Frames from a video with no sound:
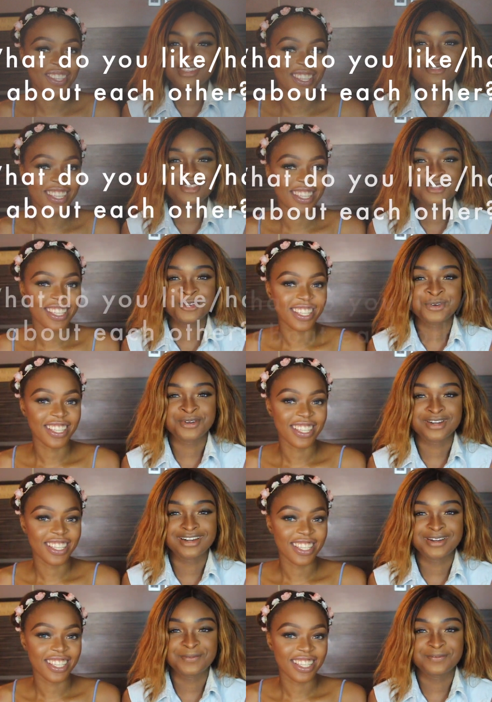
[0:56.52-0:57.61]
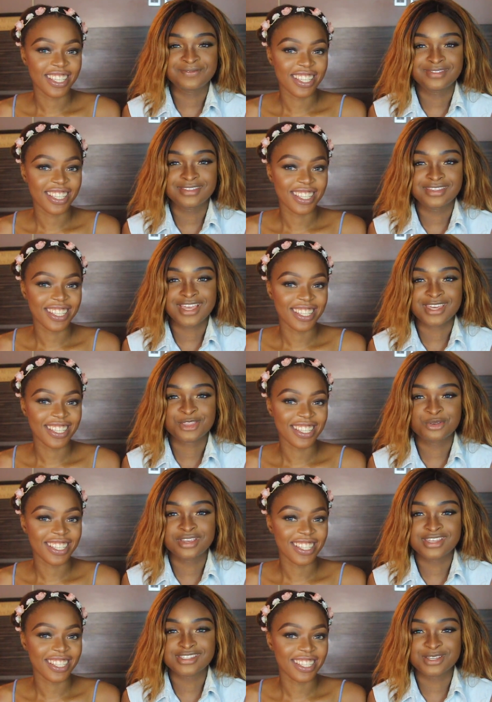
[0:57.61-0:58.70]
Speaker 1: this video like 3
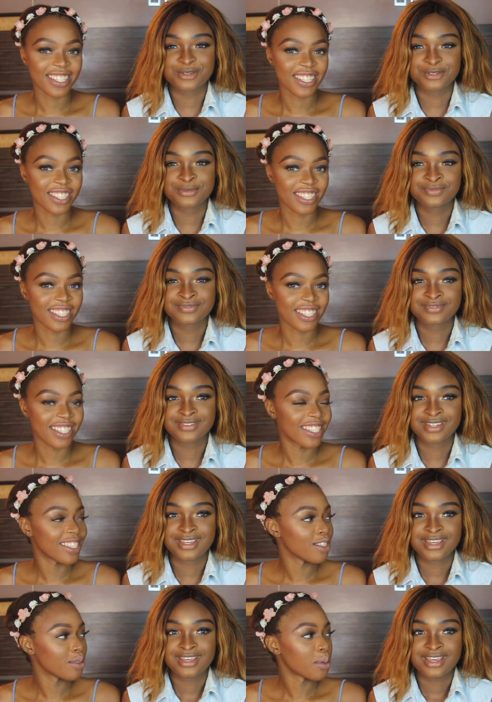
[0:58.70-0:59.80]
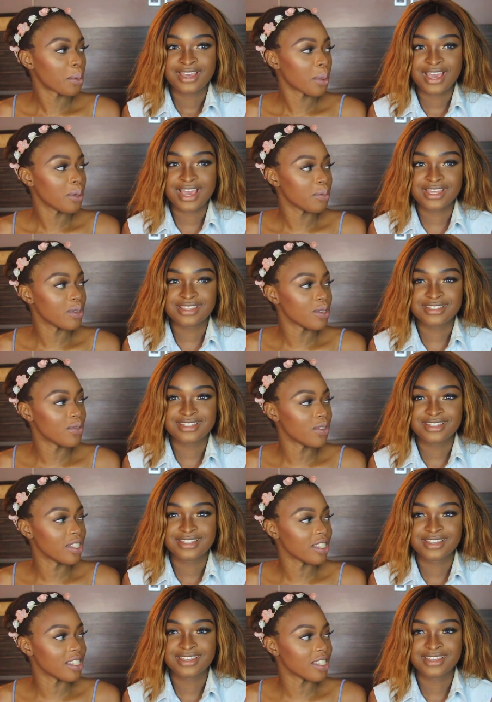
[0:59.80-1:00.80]
years ago, and it's so funny